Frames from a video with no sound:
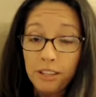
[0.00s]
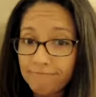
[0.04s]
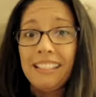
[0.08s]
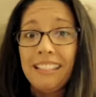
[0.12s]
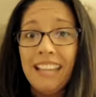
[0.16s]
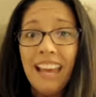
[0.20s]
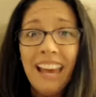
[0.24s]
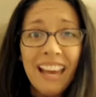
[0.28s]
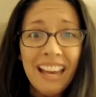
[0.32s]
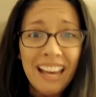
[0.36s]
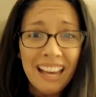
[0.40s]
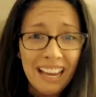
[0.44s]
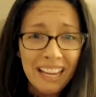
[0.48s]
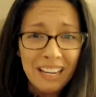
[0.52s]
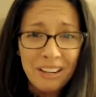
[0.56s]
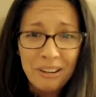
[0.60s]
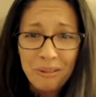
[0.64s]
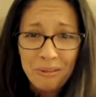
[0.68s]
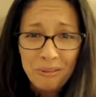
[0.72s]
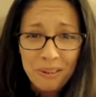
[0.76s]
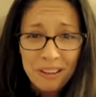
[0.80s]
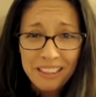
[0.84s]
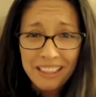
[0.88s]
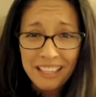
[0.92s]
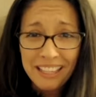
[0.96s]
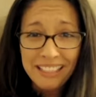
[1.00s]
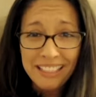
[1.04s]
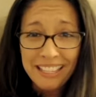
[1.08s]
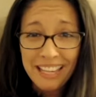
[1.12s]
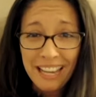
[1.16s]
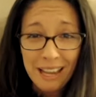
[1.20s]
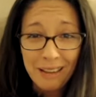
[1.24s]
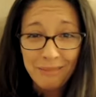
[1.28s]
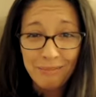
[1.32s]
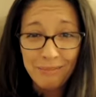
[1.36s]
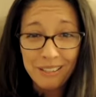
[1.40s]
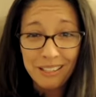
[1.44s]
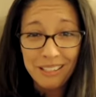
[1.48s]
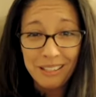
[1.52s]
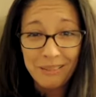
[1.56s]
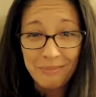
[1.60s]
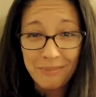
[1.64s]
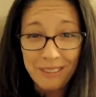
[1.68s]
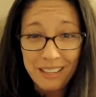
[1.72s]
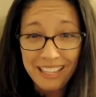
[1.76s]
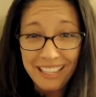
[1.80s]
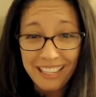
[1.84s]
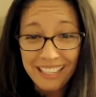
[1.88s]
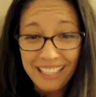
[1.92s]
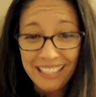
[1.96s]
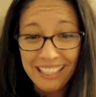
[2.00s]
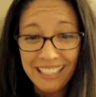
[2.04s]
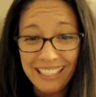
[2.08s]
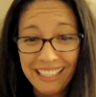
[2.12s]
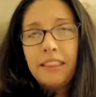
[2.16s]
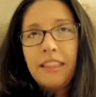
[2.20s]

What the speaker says: Yeah, I don't want that to happen to me.